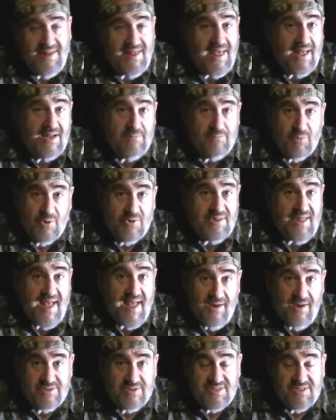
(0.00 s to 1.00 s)
and burn the
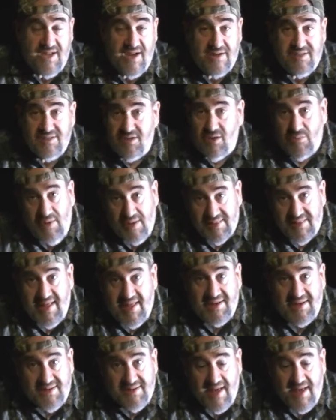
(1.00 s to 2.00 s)
house down. You don't want
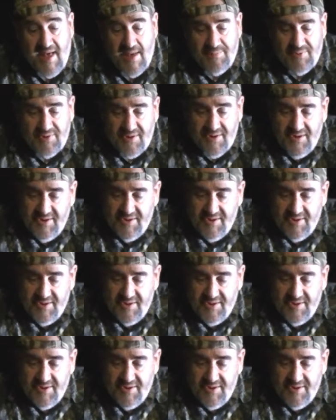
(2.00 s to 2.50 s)
that to happen.